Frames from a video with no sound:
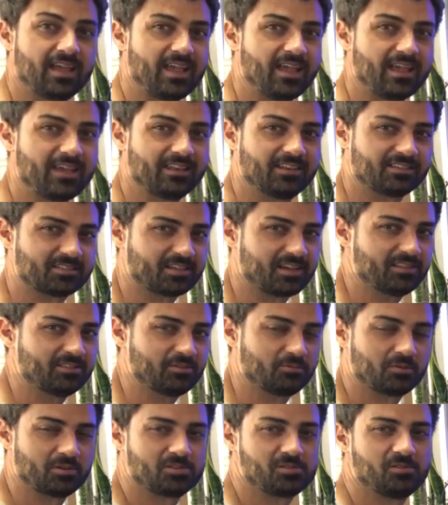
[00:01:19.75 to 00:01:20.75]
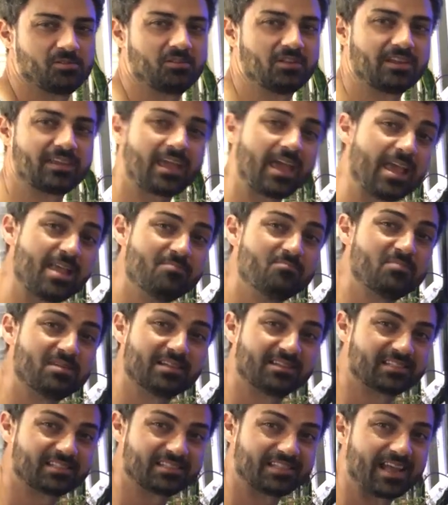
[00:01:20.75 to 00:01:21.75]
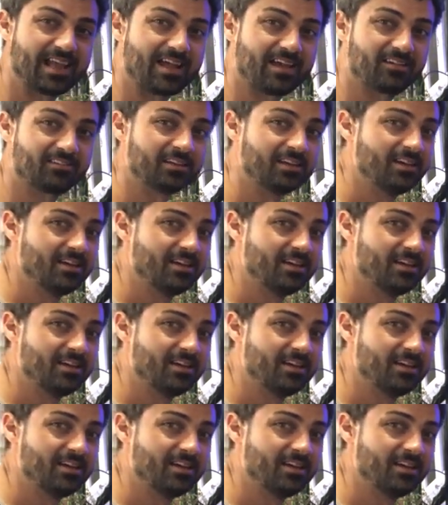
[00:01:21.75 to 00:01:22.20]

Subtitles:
And it's got the original like 8-bit sound.